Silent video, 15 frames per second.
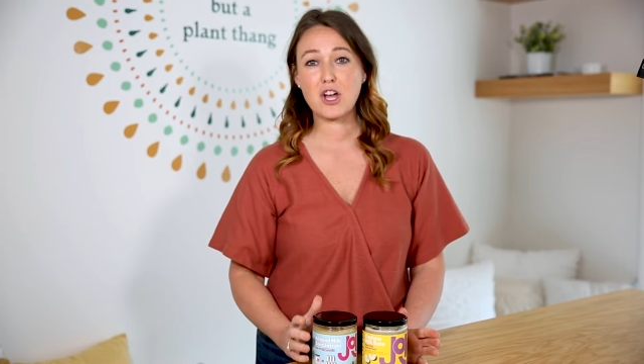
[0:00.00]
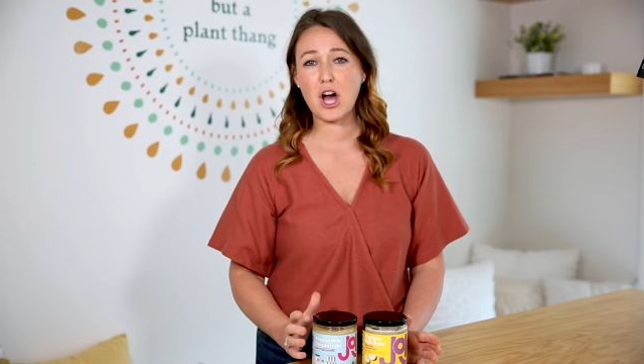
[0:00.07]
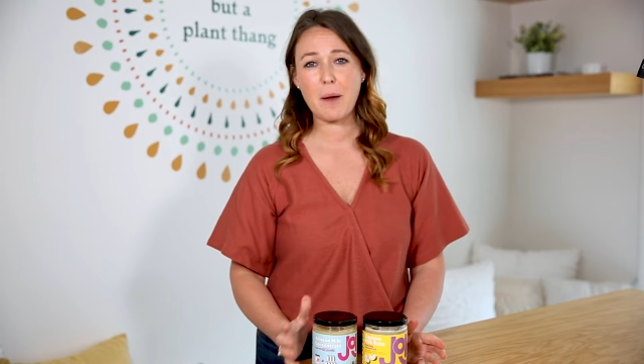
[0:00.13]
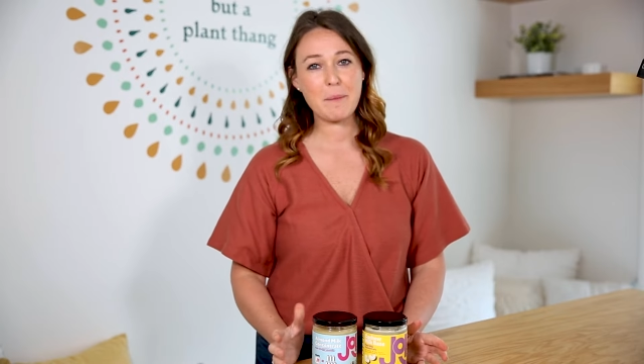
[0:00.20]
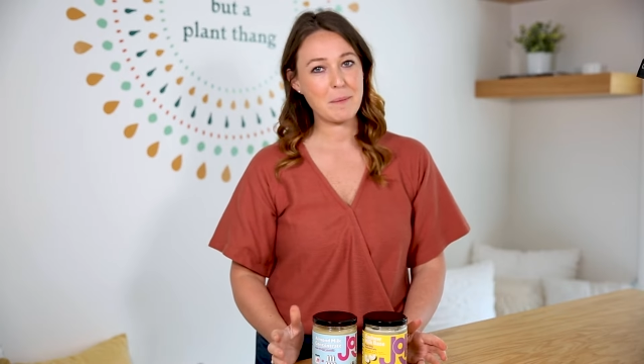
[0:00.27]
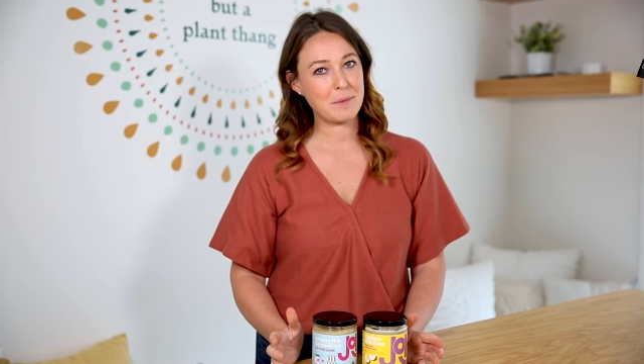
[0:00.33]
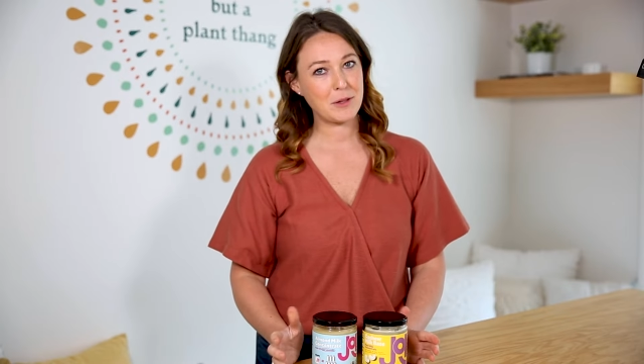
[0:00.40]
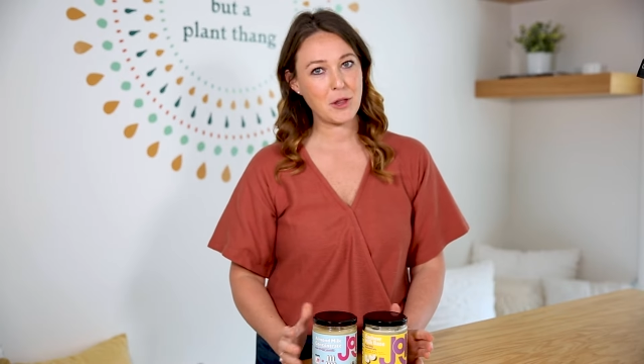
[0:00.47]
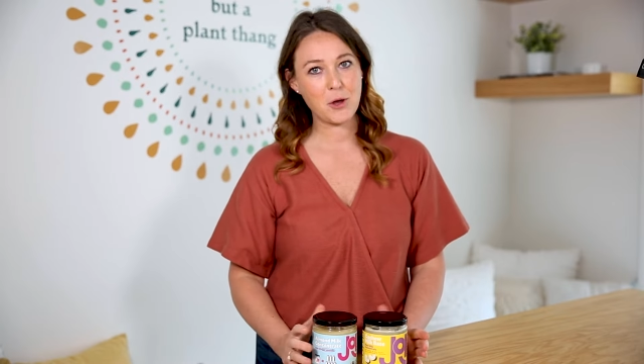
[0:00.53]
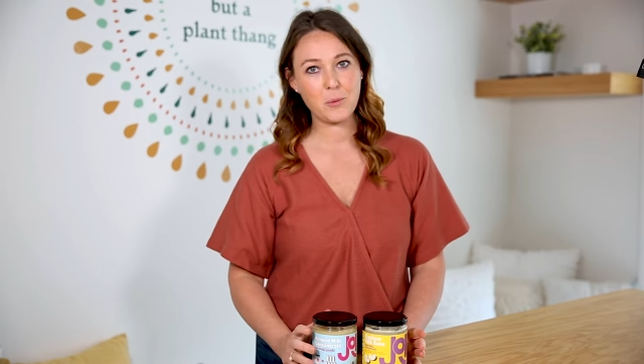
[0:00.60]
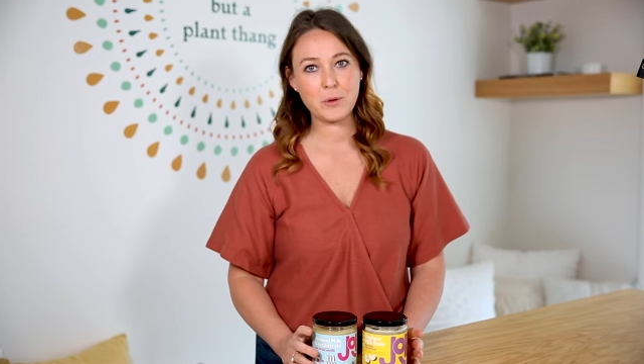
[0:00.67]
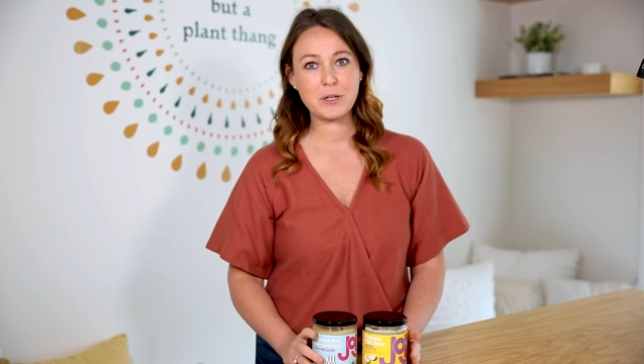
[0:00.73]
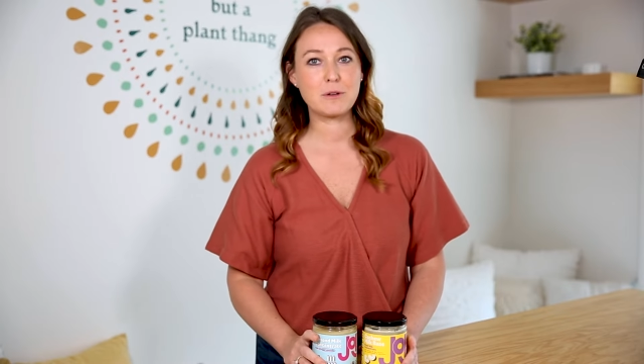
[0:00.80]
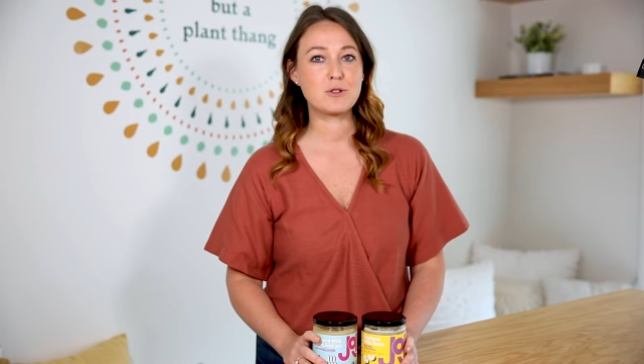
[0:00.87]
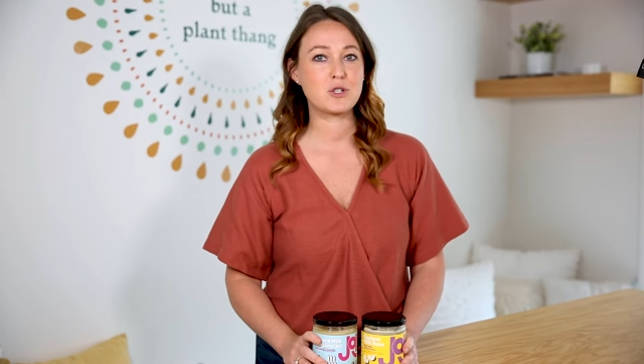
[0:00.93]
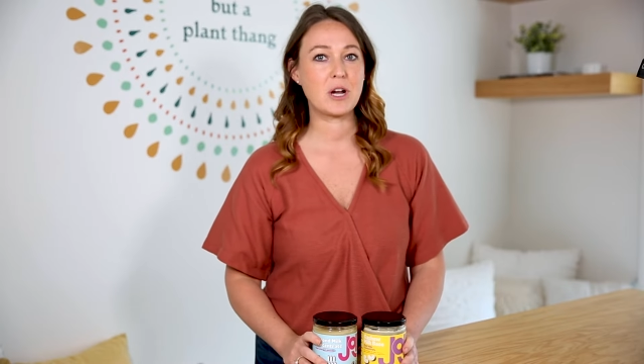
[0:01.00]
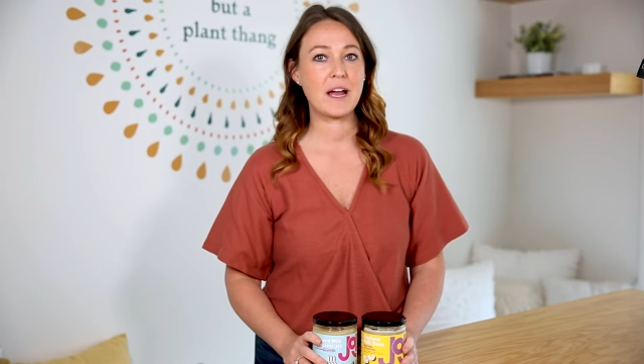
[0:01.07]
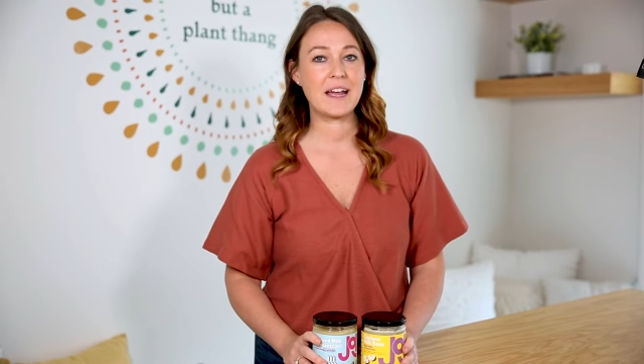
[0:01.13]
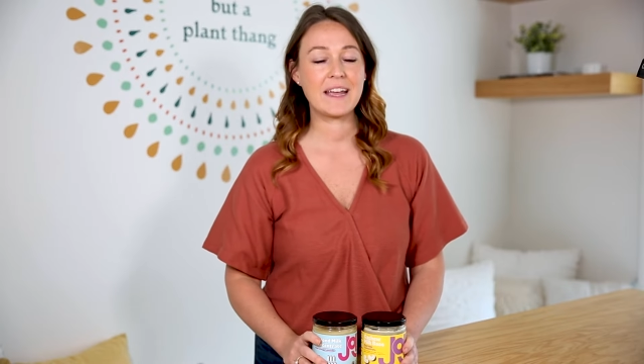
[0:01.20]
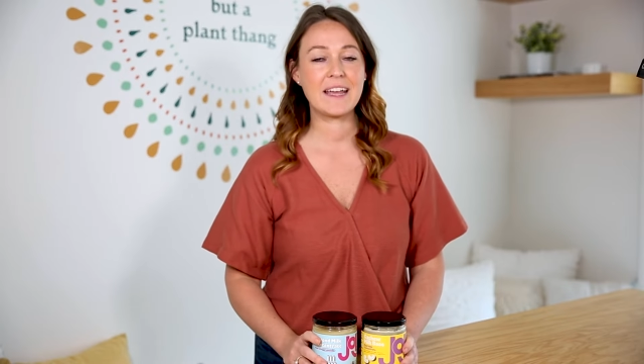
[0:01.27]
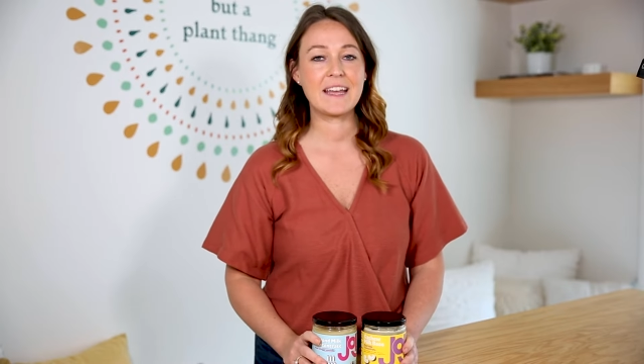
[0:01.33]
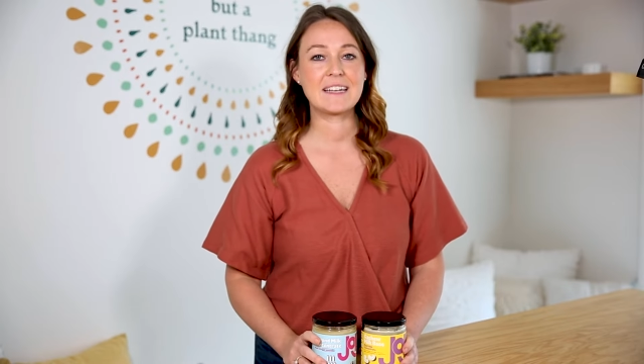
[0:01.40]
Comment below when you
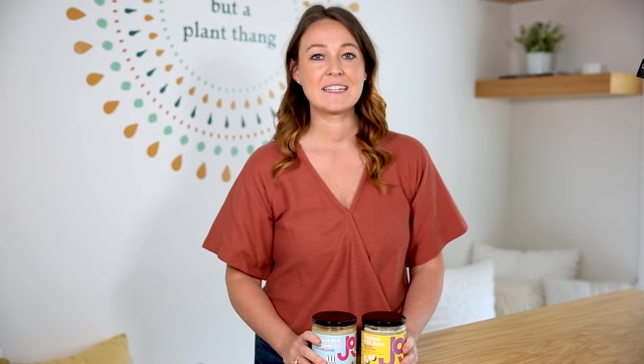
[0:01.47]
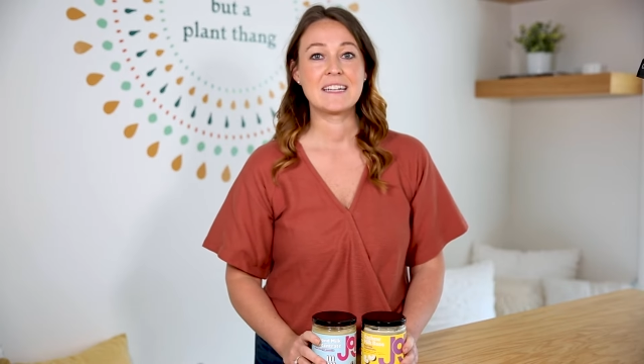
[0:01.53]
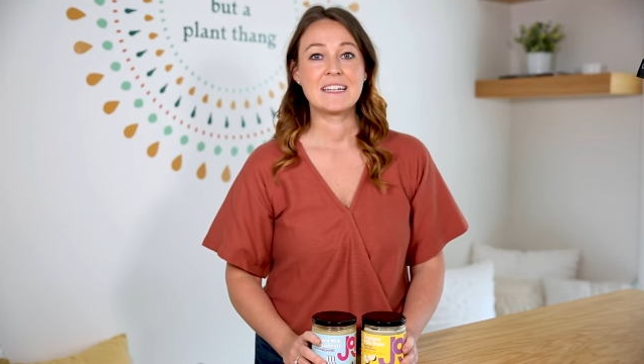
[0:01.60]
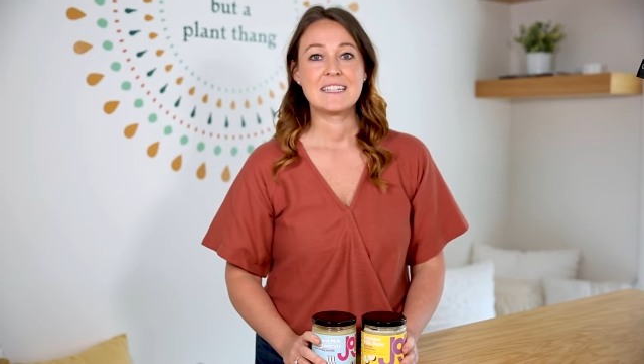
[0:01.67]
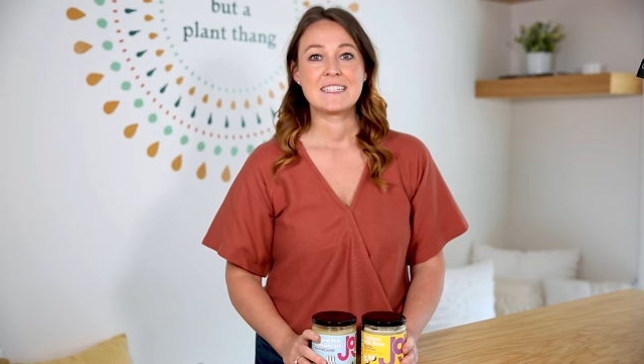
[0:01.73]
try it.